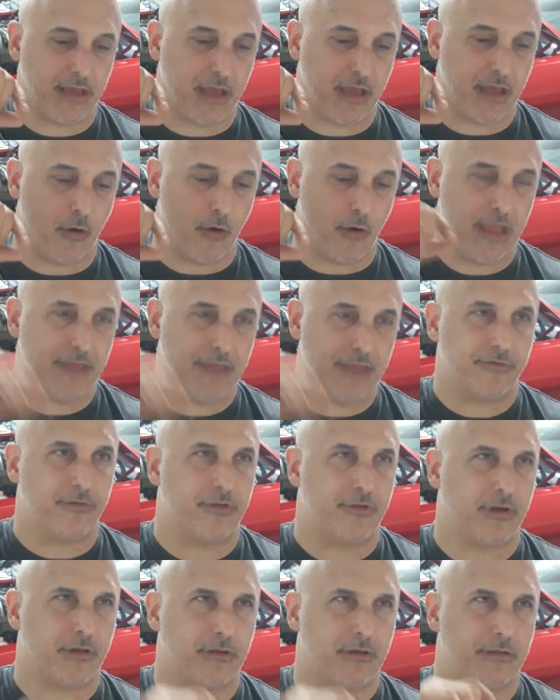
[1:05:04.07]
go in through
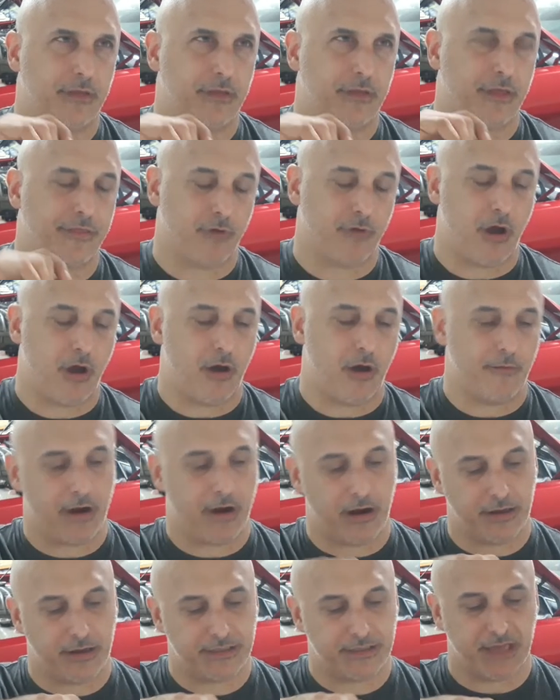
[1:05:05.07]
the throttle
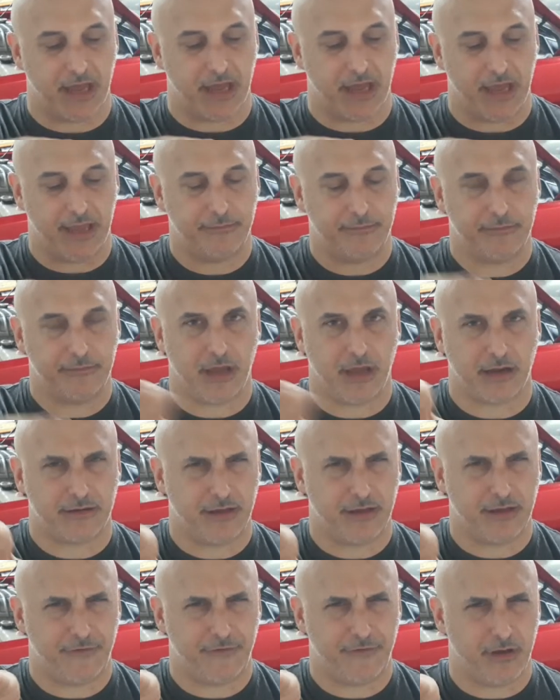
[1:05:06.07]
bearing side. Dr.
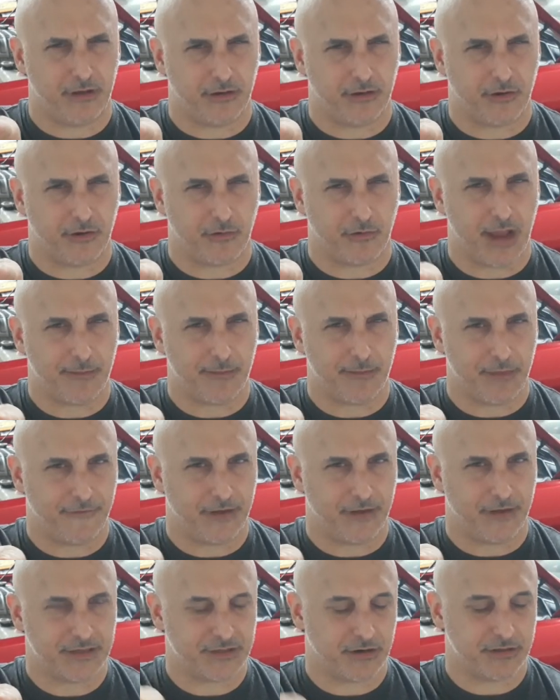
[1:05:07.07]
Diff, you can correct me if
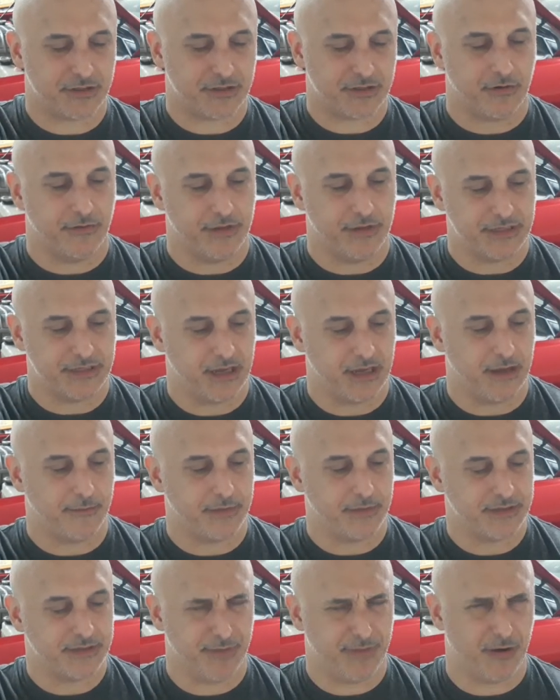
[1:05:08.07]
I start screwing this up.
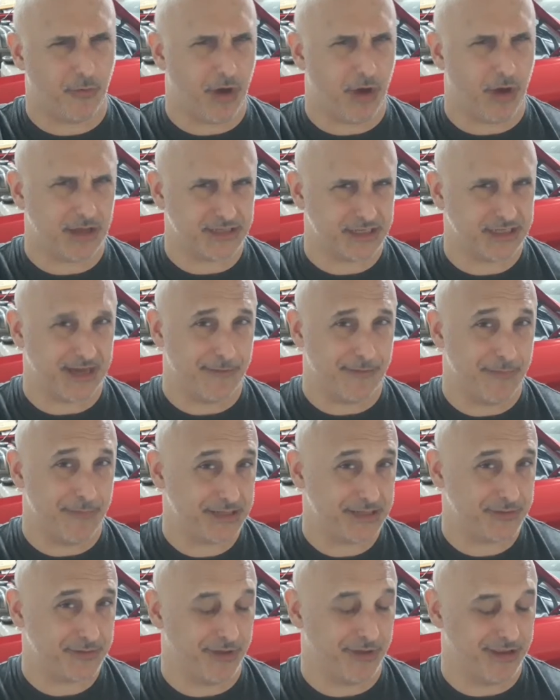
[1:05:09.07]
It's been a while since I
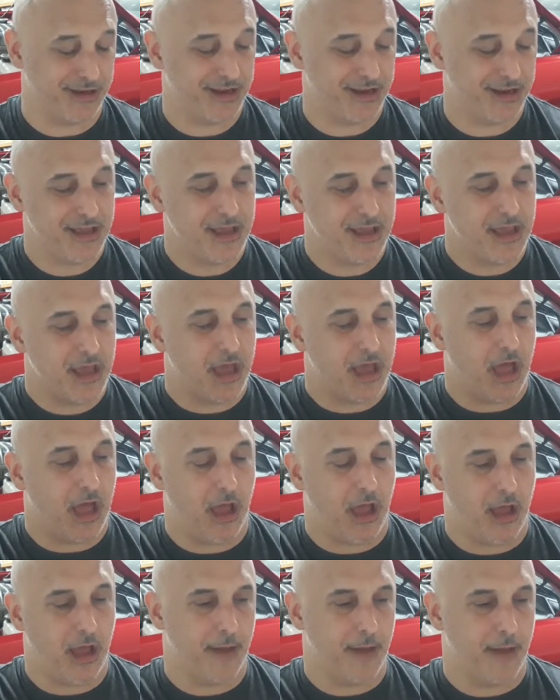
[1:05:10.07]
messed with it.
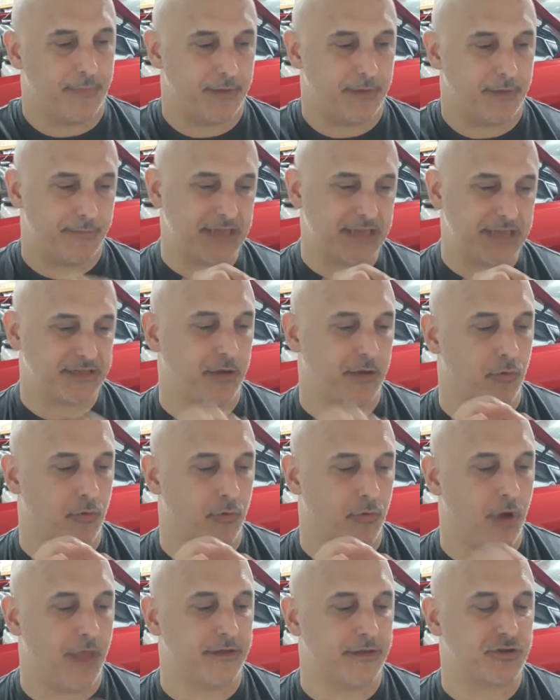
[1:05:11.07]
Basically
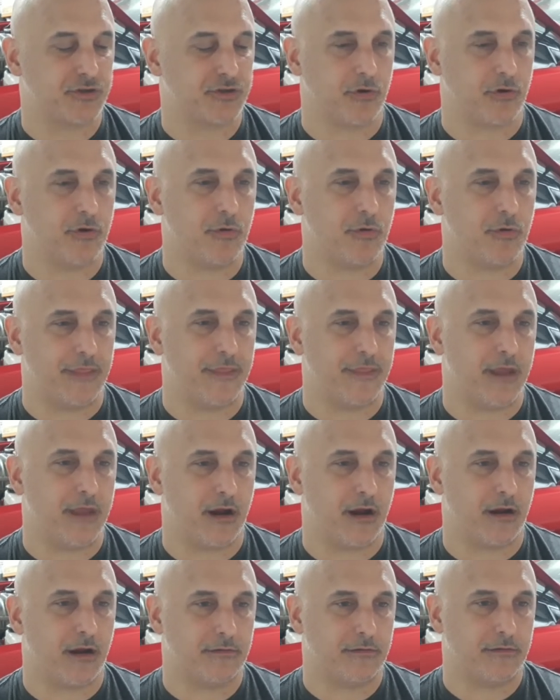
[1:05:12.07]
run the screw in
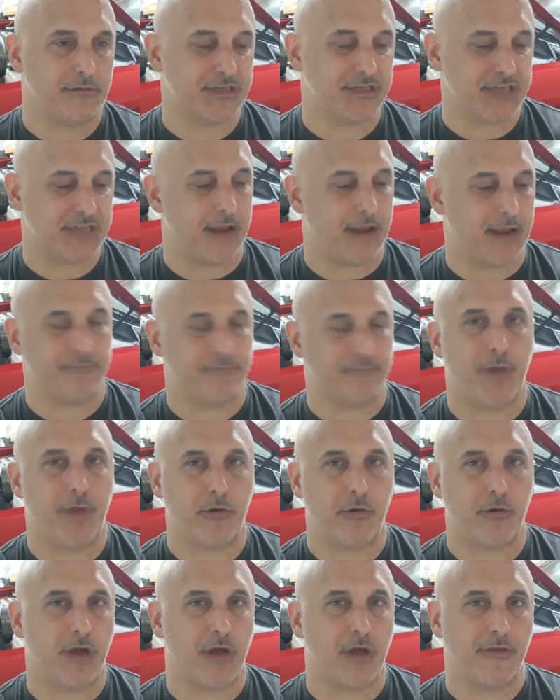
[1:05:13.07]
there, just kind of poke
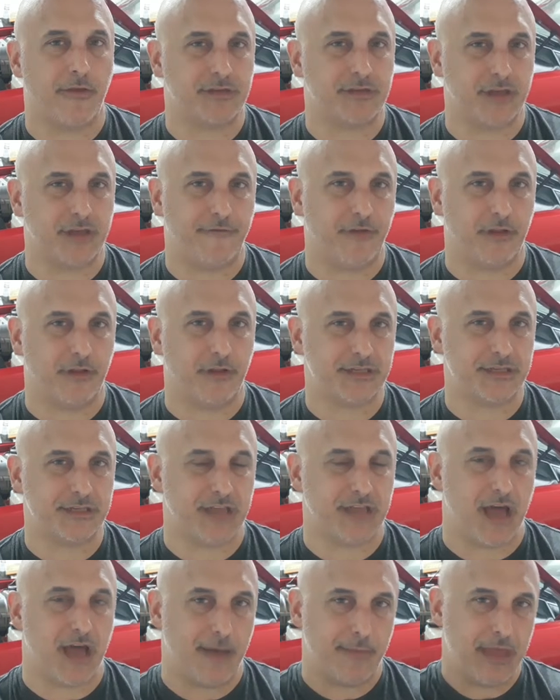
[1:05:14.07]
around there until you feel it
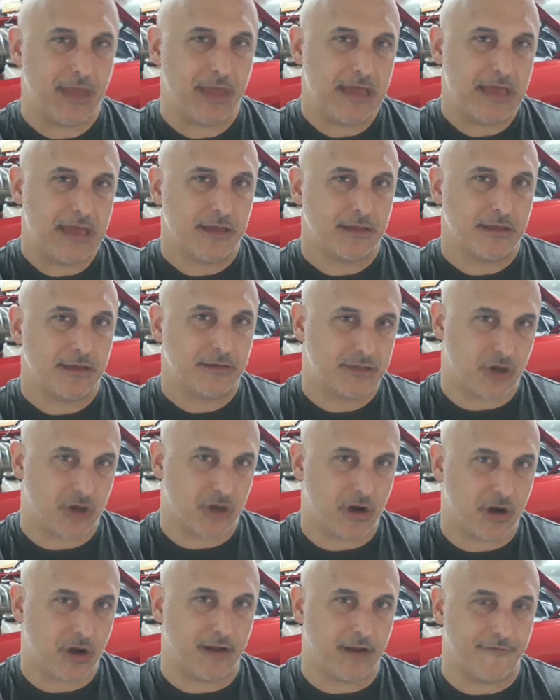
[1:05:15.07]
stop.
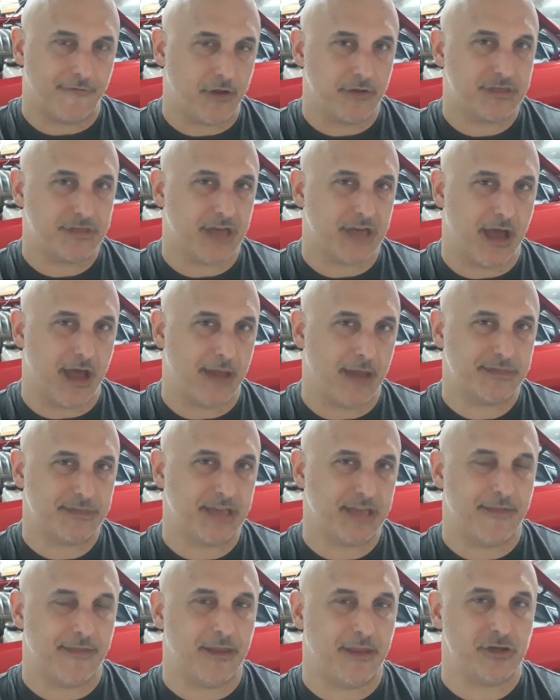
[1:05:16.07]
Turn it a few
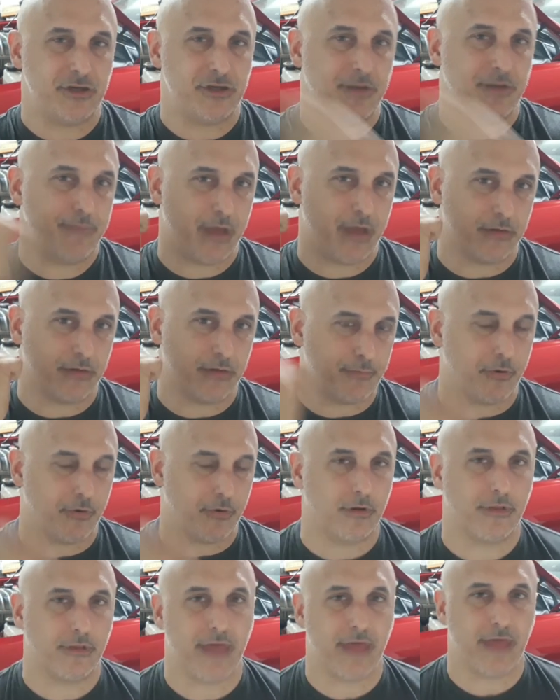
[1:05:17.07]
times, and then you should be able to
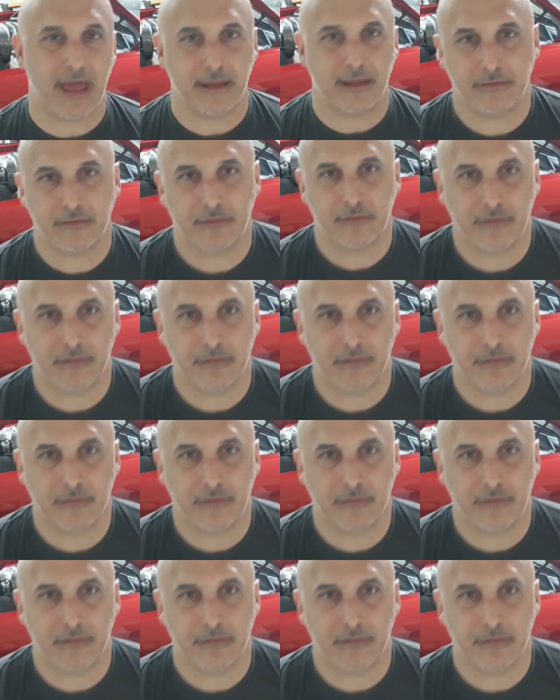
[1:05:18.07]
pull that